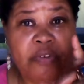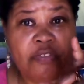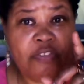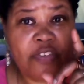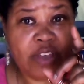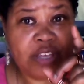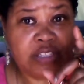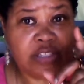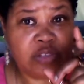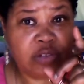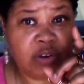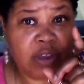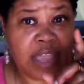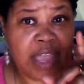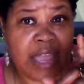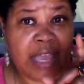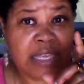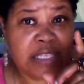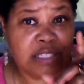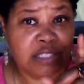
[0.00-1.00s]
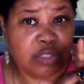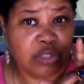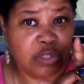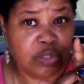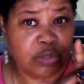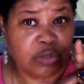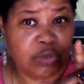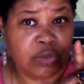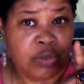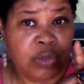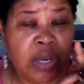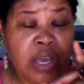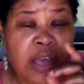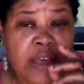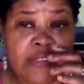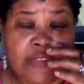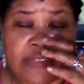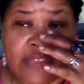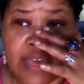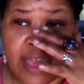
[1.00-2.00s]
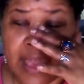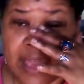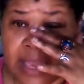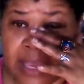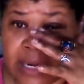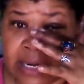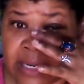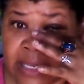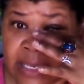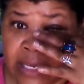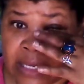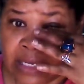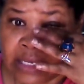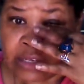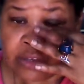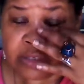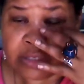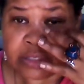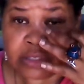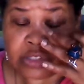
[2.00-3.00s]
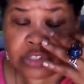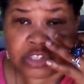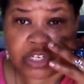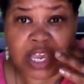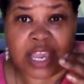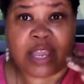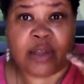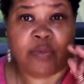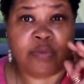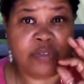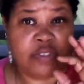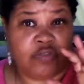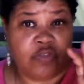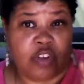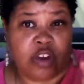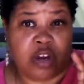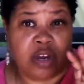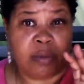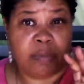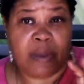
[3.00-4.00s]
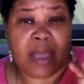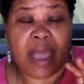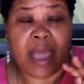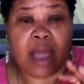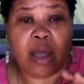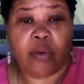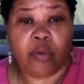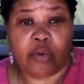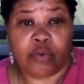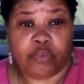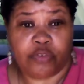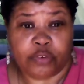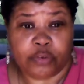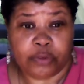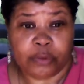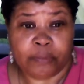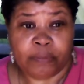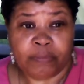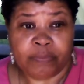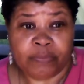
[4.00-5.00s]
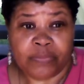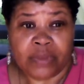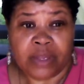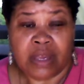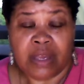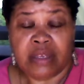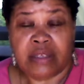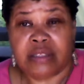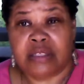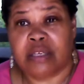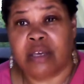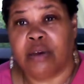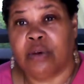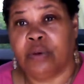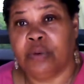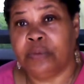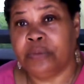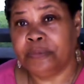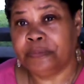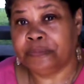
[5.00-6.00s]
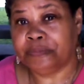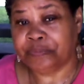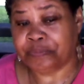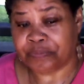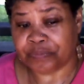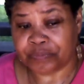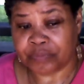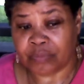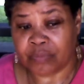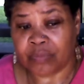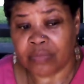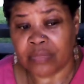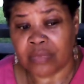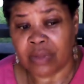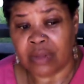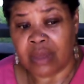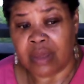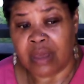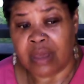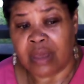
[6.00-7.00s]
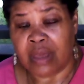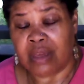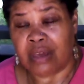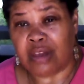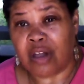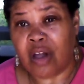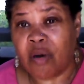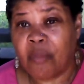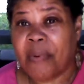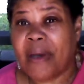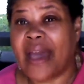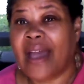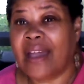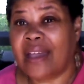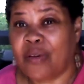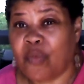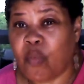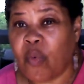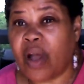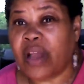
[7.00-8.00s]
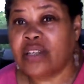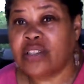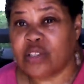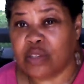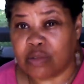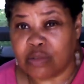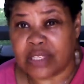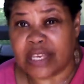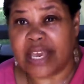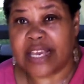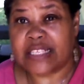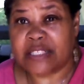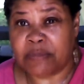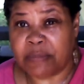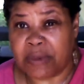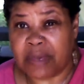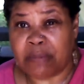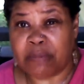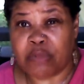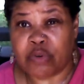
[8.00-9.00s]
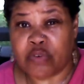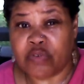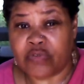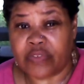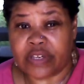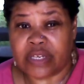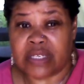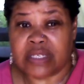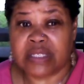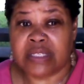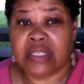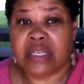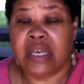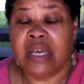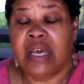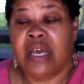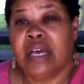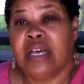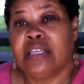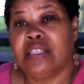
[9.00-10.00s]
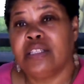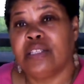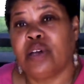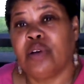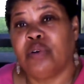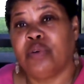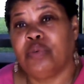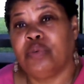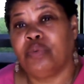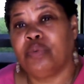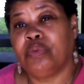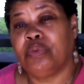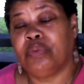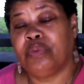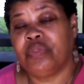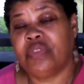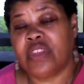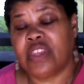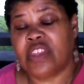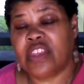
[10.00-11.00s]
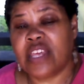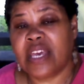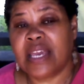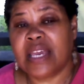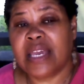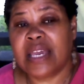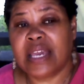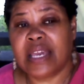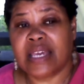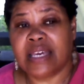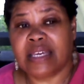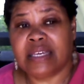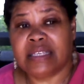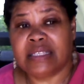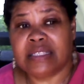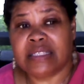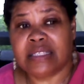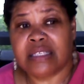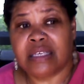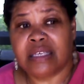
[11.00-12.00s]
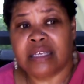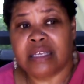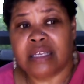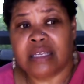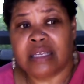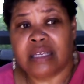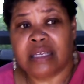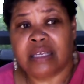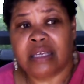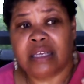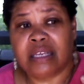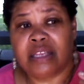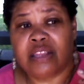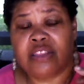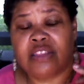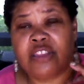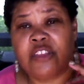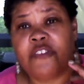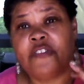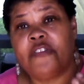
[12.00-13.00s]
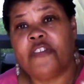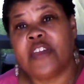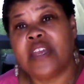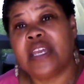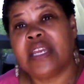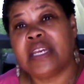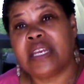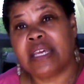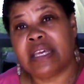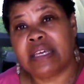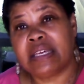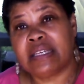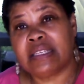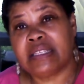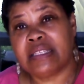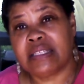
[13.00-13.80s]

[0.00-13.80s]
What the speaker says: Professor X knew, that Jane was very powerful. So go back and watch those X-Men movies. So the thing is, the Phoenix